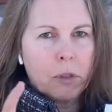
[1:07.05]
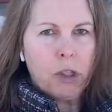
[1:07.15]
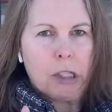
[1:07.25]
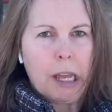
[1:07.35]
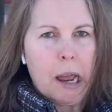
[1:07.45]

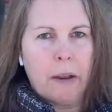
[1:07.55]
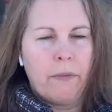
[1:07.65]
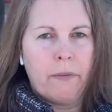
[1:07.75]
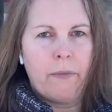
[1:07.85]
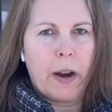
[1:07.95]
just kind
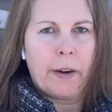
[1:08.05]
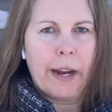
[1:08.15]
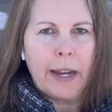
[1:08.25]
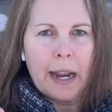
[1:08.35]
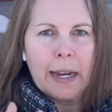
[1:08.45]
of
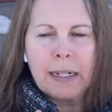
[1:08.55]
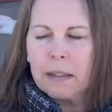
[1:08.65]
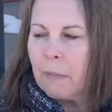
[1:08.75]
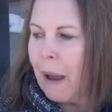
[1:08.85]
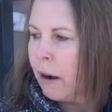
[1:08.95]
varied, and it
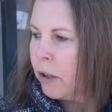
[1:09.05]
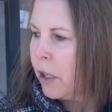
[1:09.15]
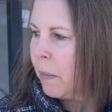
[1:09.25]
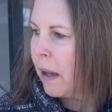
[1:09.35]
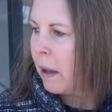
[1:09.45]
doesn't matter to
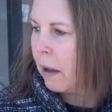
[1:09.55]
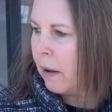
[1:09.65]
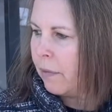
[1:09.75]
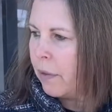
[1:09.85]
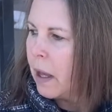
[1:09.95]
me
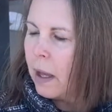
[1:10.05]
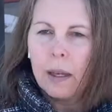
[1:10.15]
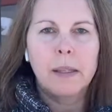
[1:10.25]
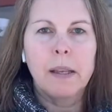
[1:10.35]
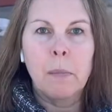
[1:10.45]
if
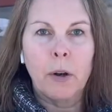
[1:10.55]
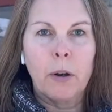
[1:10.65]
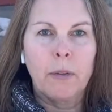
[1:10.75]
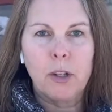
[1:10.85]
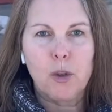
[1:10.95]

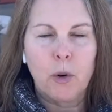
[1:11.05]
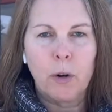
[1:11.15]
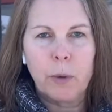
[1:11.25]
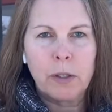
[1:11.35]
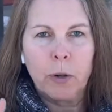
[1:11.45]
the shorter
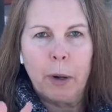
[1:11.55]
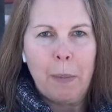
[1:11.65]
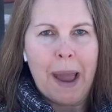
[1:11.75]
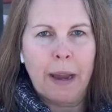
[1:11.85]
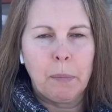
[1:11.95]
ones are in
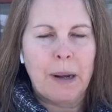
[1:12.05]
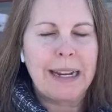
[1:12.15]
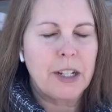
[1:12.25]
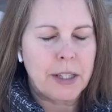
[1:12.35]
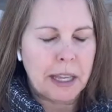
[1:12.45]
back, but I
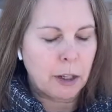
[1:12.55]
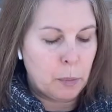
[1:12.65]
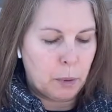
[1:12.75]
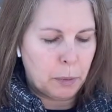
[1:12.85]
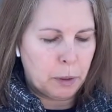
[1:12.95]
just think it'll
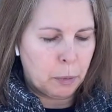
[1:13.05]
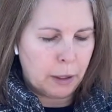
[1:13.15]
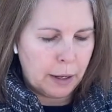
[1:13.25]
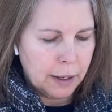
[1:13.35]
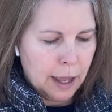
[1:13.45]
be really pretty.